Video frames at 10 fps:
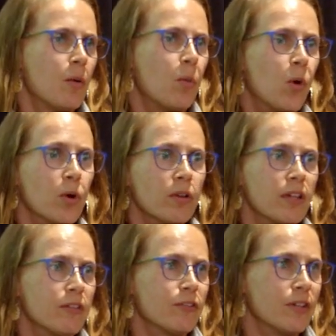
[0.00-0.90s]

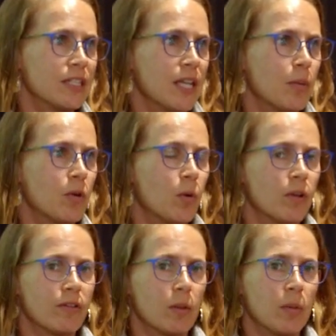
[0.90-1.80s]
Portland, for example,
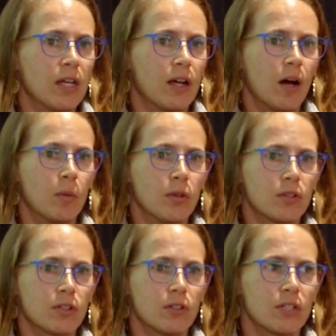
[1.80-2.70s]
one of the big
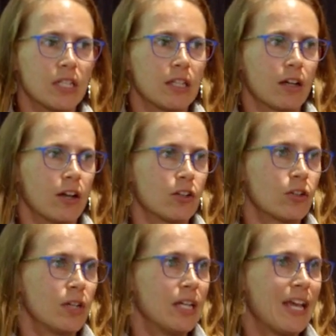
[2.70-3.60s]
composters in the
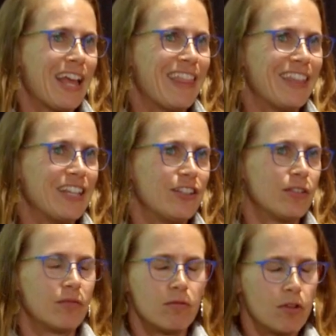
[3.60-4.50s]
country, they
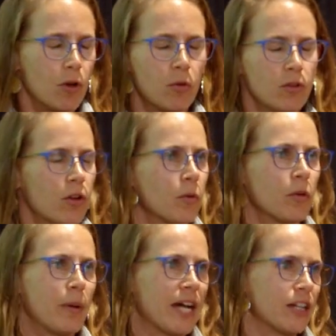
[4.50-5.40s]
no more
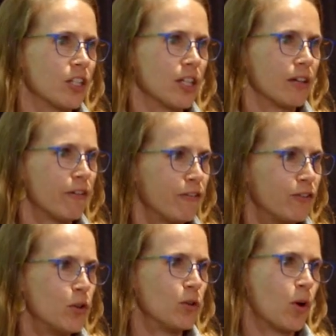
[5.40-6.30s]
packaging,
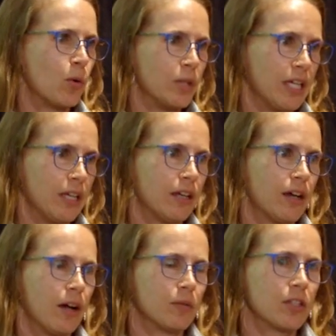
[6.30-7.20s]
food only.
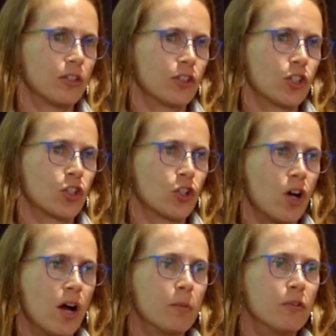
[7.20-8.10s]
So there's a
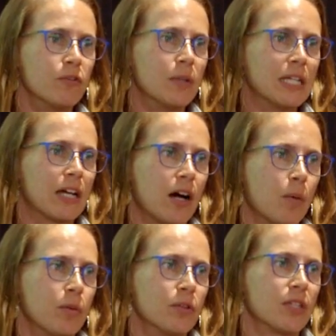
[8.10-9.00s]
strong movement in
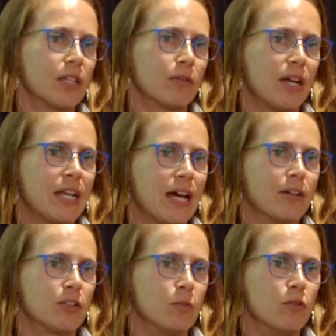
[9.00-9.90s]
composting right now
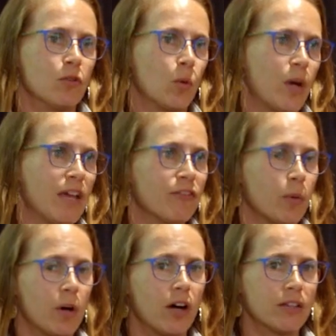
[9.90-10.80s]
to move away
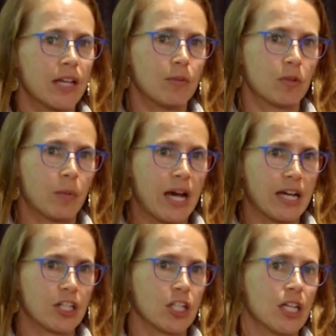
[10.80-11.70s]
from all types of
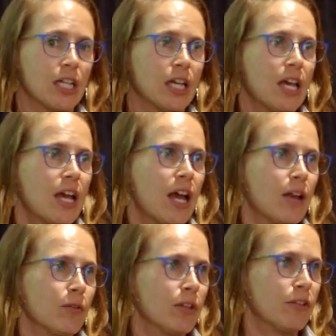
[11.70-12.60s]
packaging
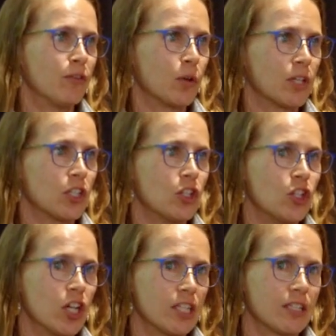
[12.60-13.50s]
and really focus
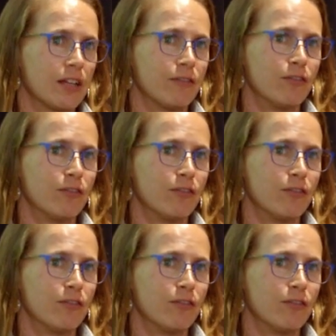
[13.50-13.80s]
just on